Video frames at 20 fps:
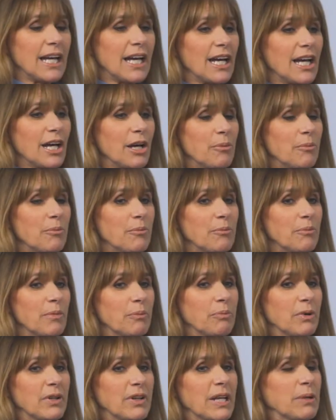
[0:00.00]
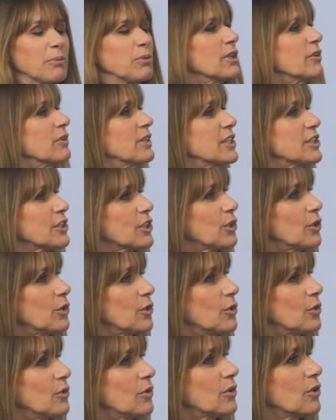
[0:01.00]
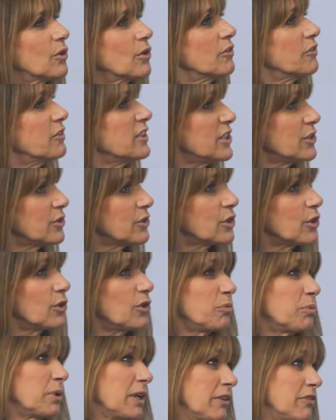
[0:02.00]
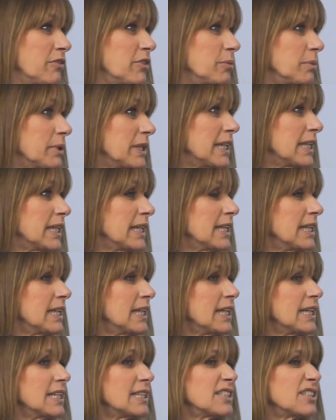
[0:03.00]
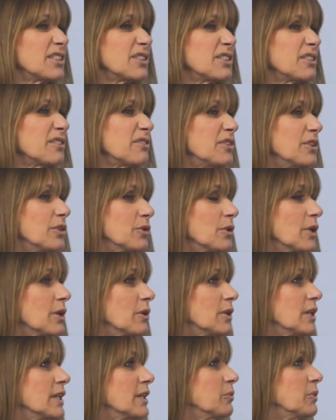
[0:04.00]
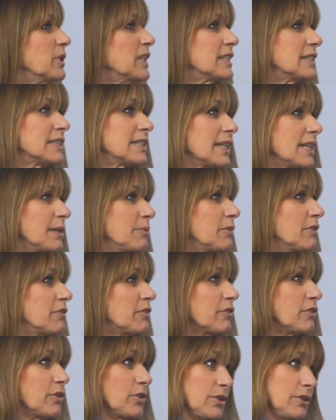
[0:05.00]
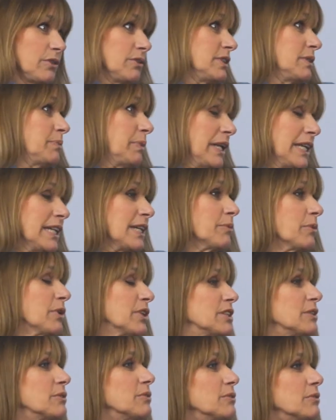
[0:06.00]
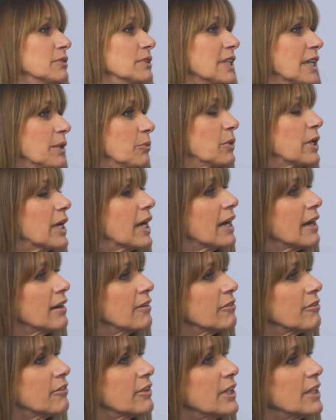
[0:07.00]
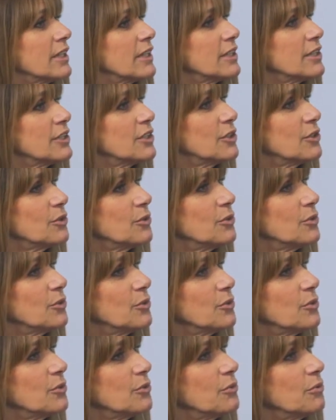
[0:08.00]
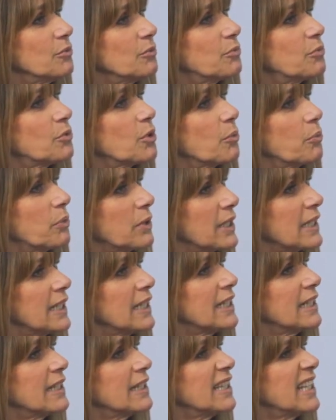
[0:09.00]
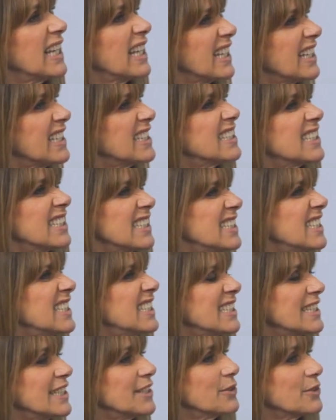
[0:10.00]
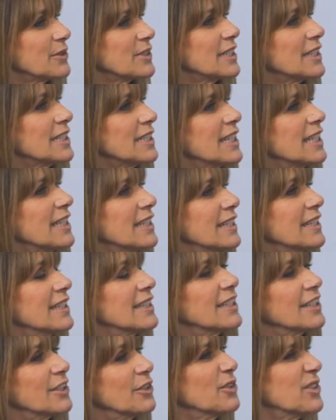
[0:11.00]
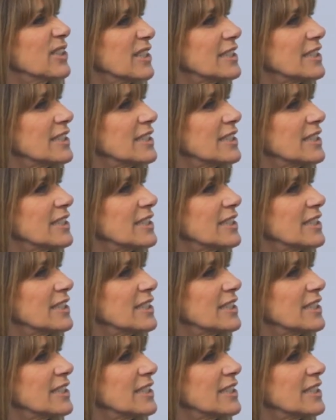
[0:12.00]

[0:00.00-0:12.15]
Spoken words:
But then we'll arrange a call or a video call, preferably, sort of, you know, in a week's time, if I've got, depending how much time we have, to properly get into the details and the good